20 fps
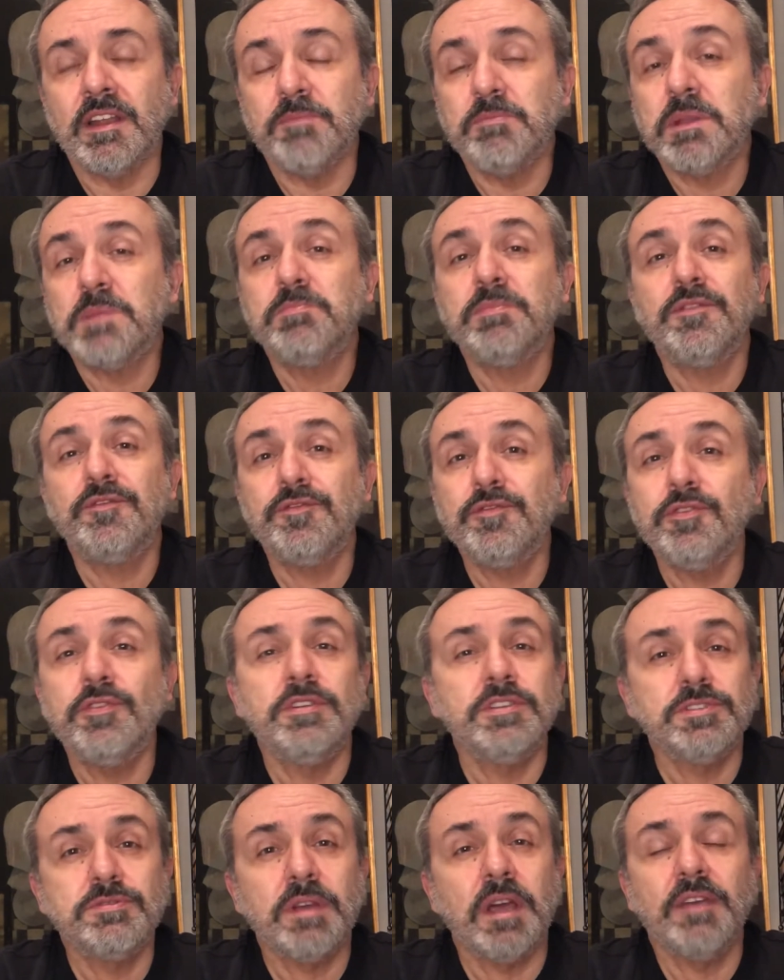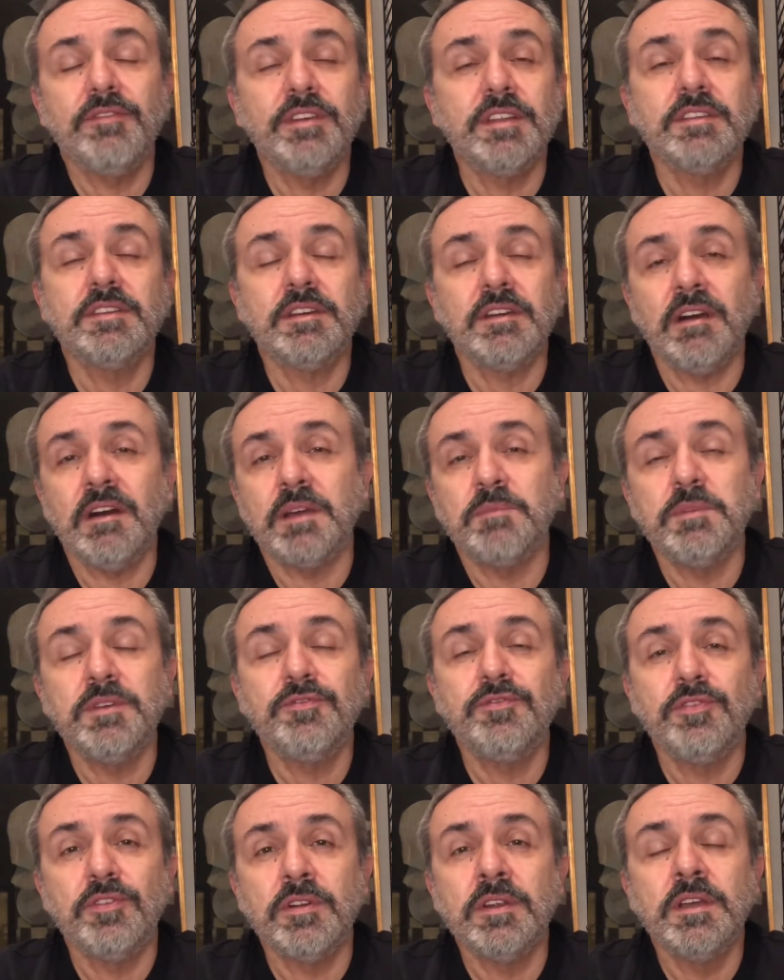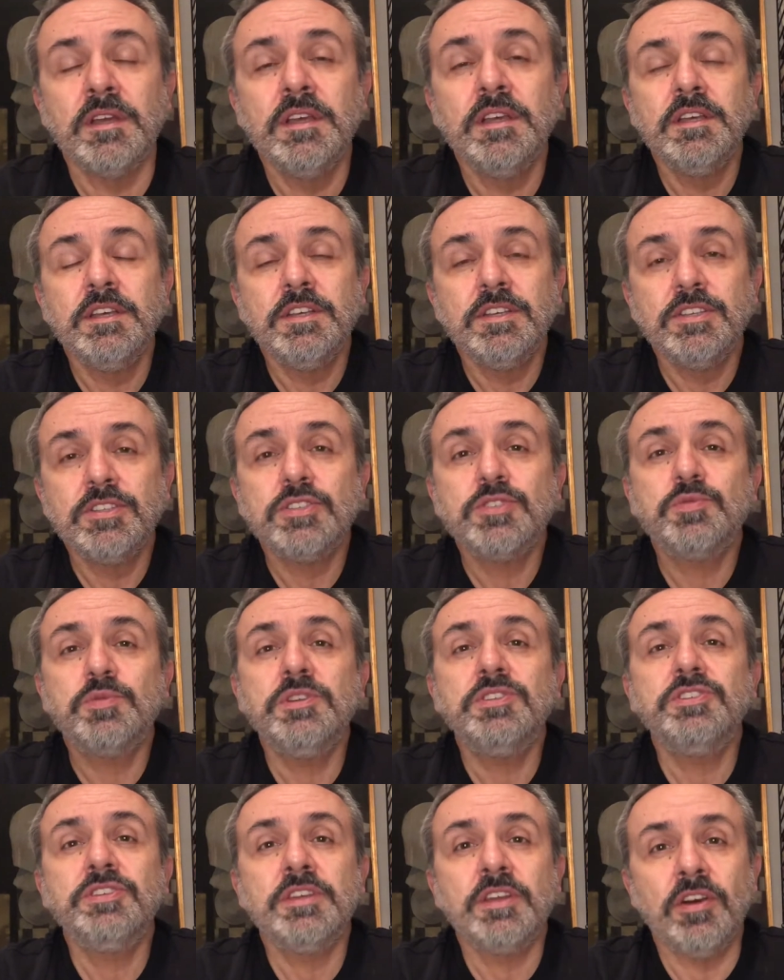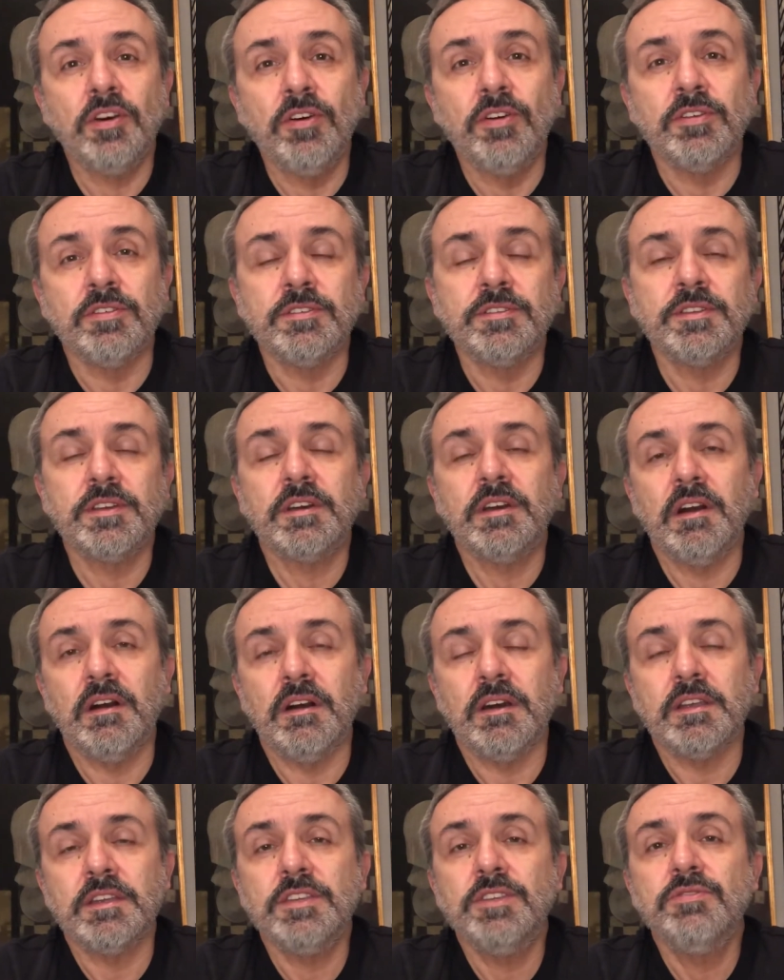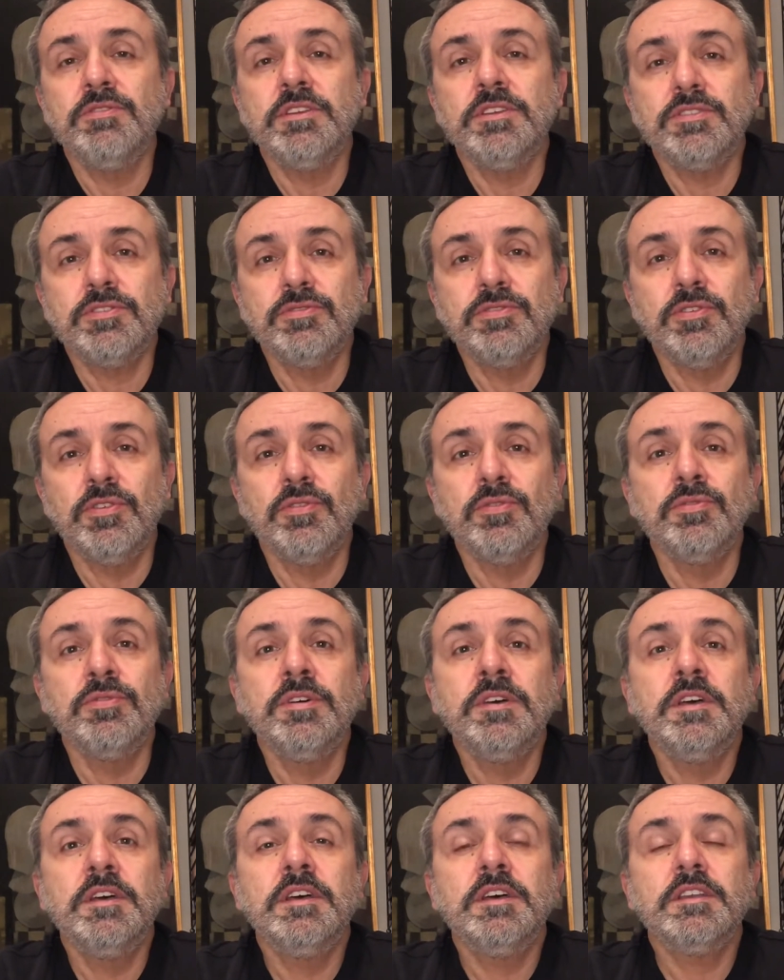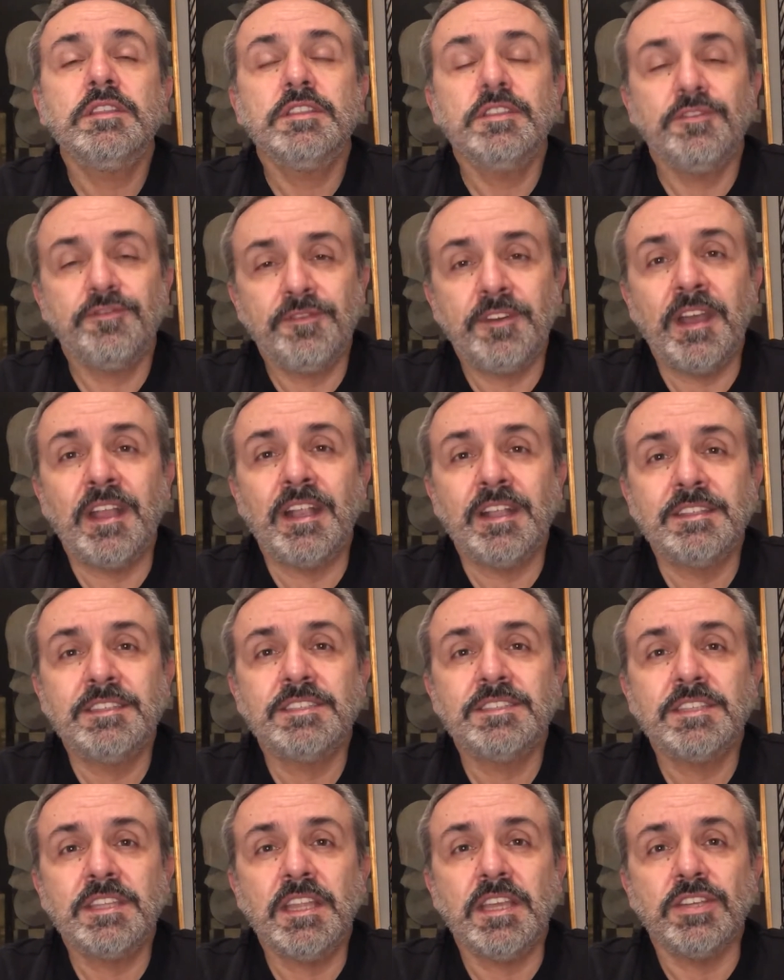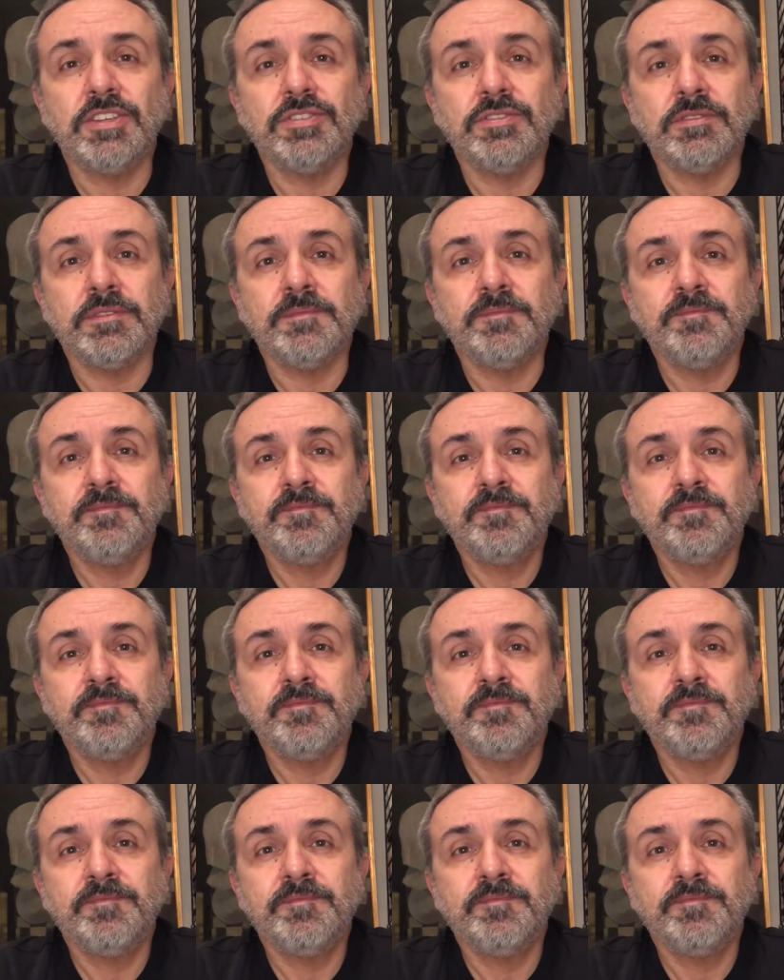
But before driving the car, before switching on the car, you need to know the final destination.